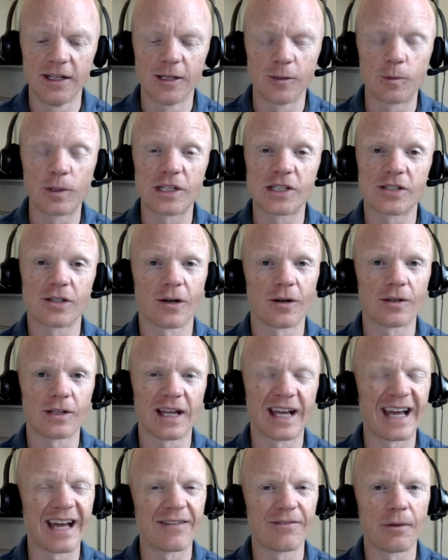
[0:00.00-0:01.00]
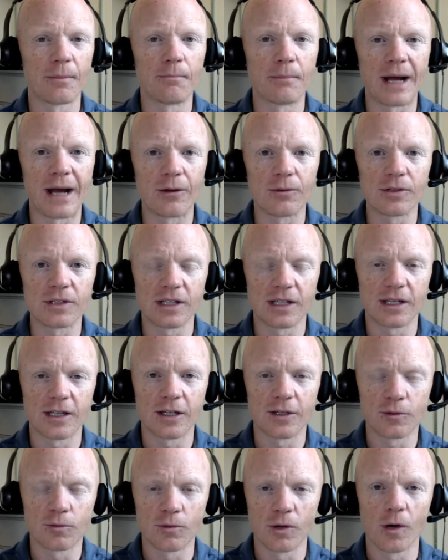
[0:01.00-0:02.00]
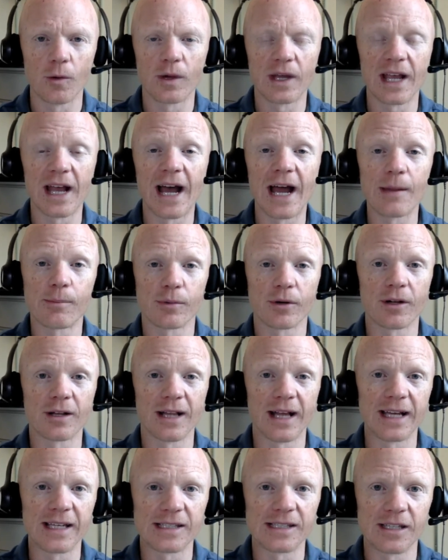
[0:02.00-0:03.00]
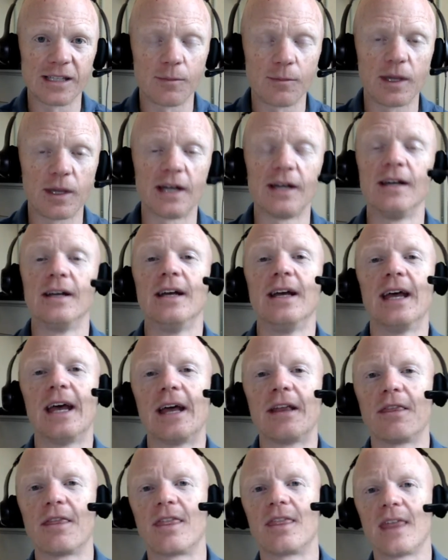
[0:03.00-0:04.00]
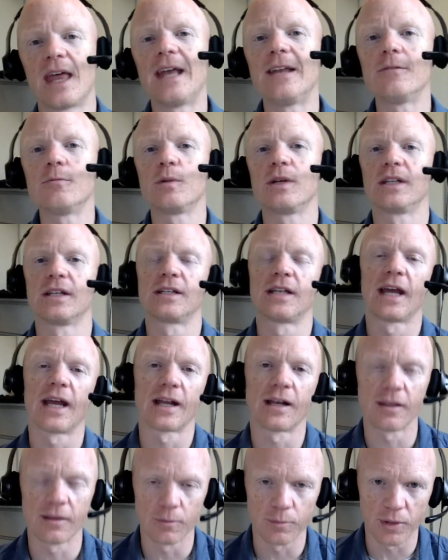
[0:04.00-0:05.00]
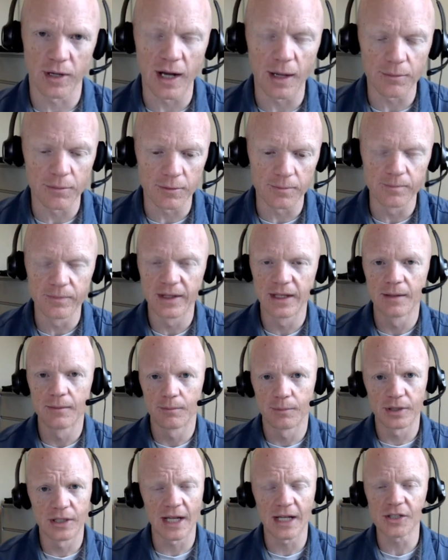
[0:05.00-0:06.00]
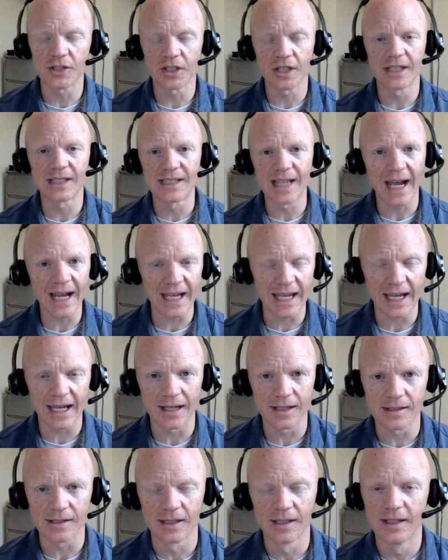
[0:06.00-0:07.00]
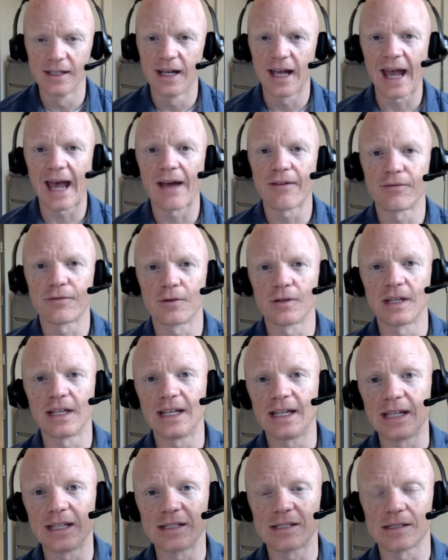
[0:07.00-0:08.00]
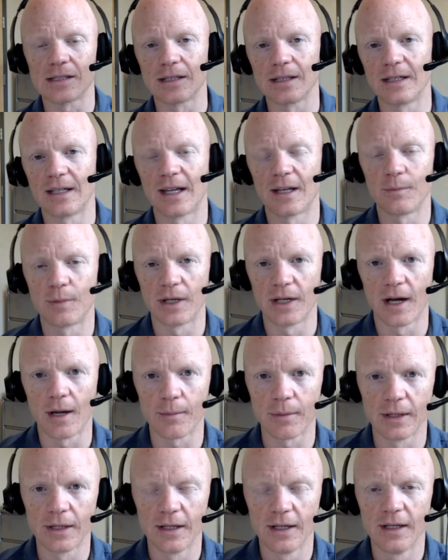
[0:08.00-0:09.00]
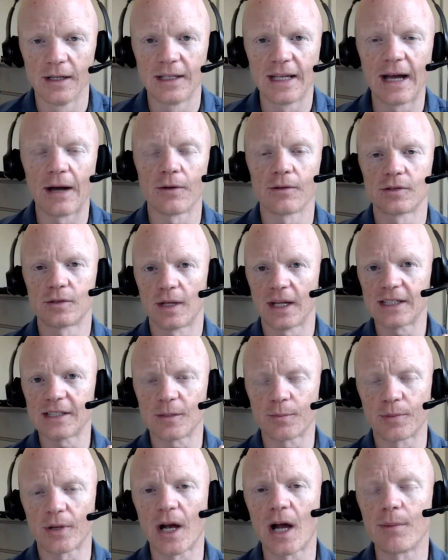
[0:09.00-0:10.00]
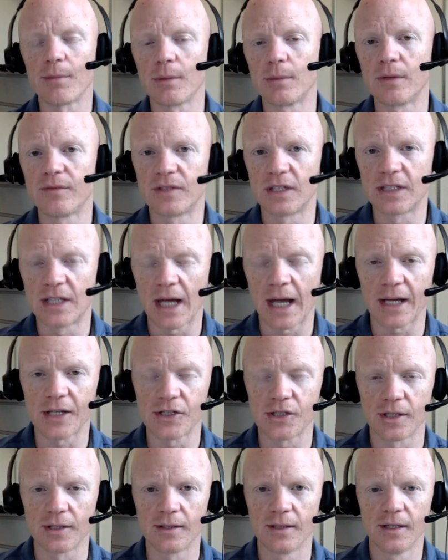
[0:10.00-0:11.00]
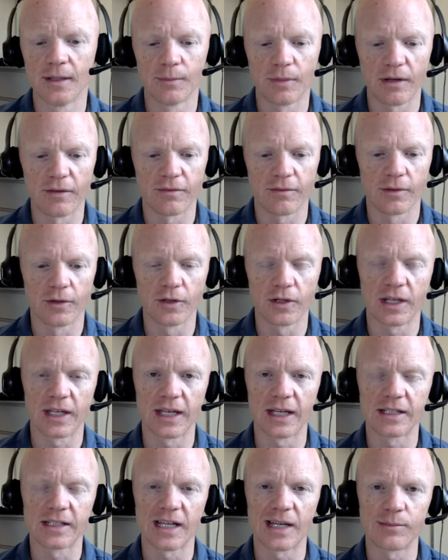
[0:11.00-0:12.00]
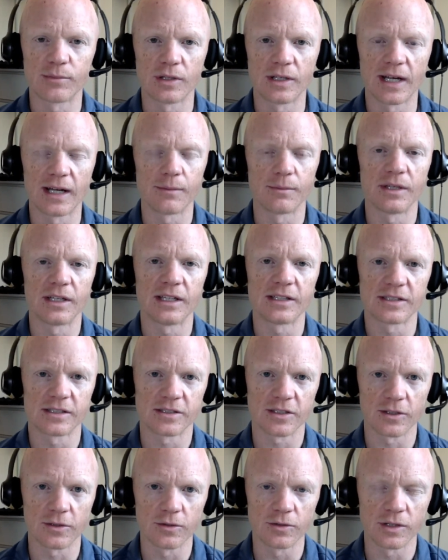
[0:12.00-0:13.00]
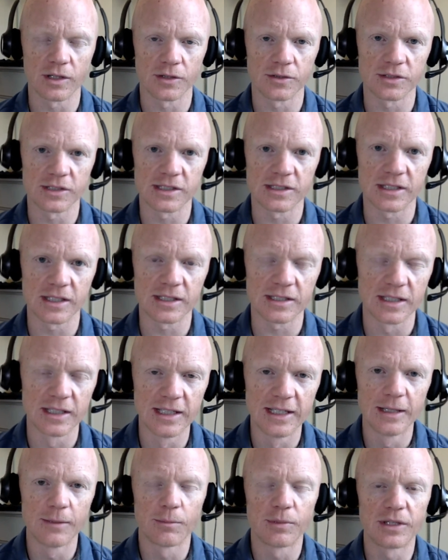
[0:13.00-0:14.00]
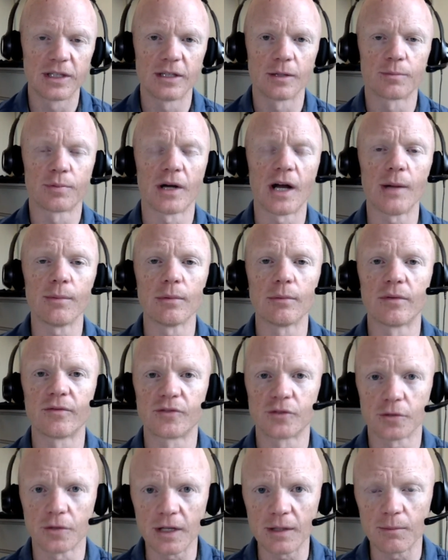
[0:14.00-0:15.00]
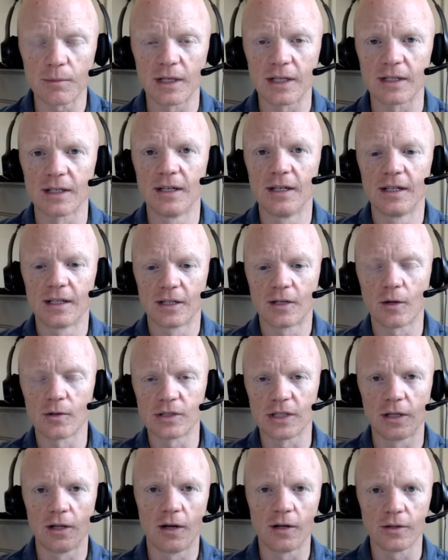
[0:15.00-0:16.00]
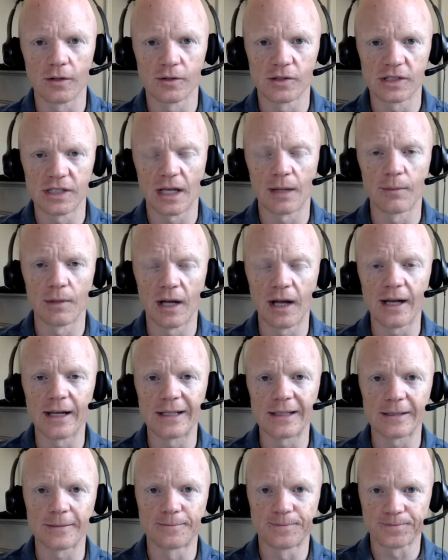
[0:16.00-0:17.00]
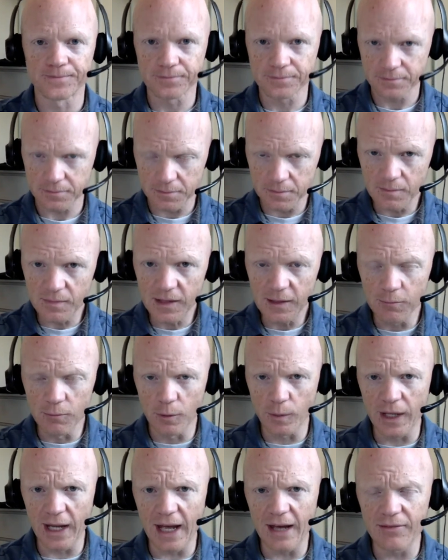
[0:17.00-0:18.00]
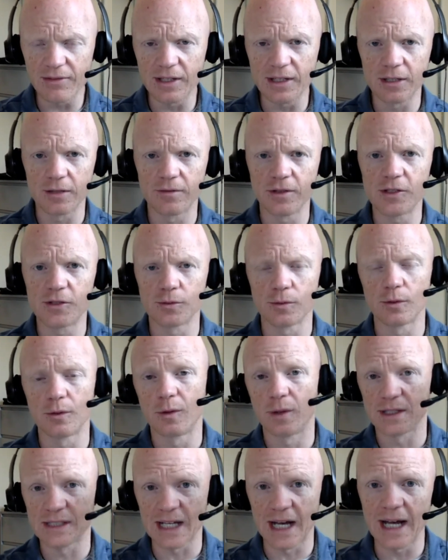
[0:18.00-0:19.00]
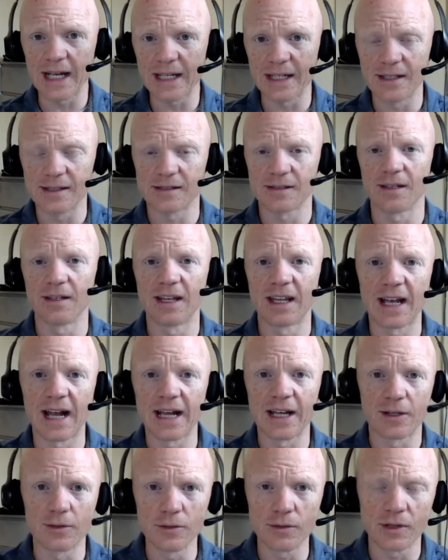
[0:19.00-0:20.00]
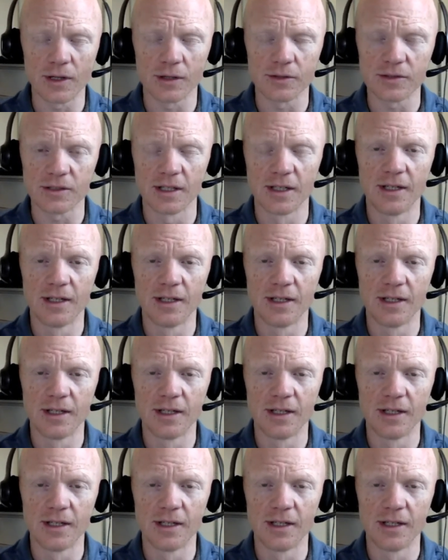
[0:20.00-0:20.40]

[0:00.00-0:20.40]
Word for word: we start to have a mounting and growing hyperglycemia. And then we detect the problem, potentially decades after the insulin had been up. Now, so that's the problem of detection by looking at type two diabetes as a glucose disease. But then the problem of treatment goes along those same lines, where we have the individual who has high insulin and high glucose,